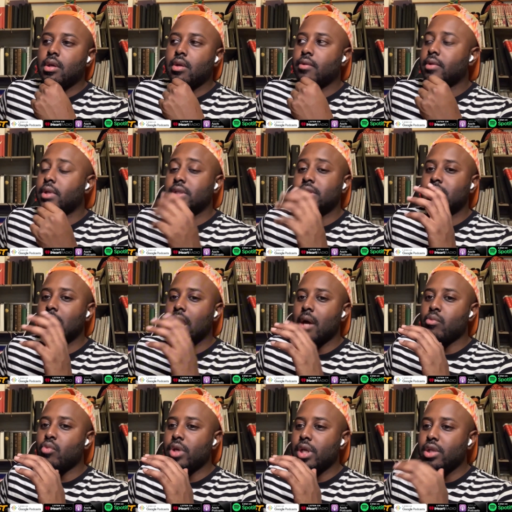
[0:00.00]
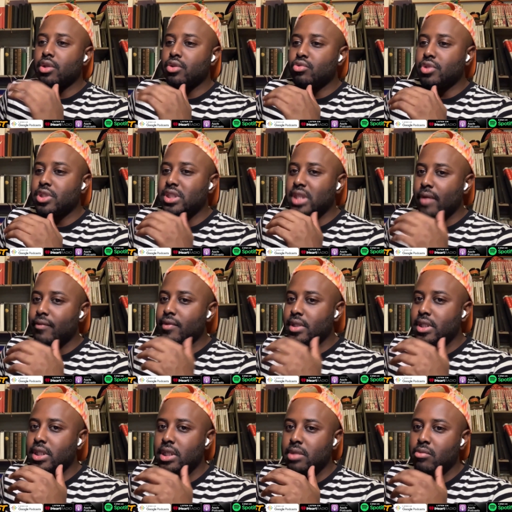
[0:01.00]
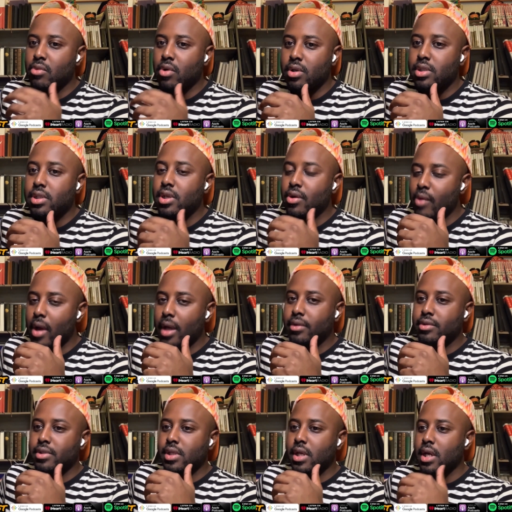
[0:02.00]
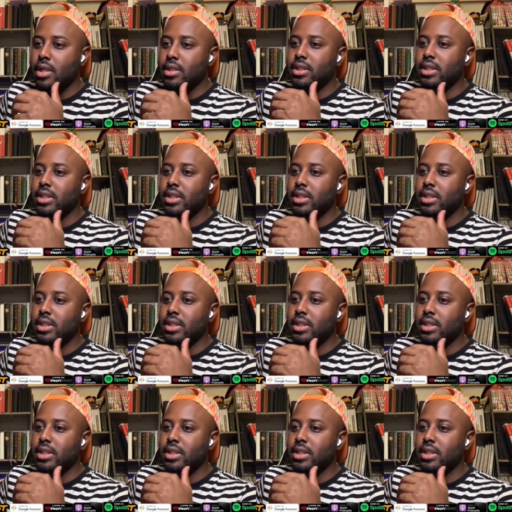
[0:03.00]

This time we can cut. do 17 director's cut,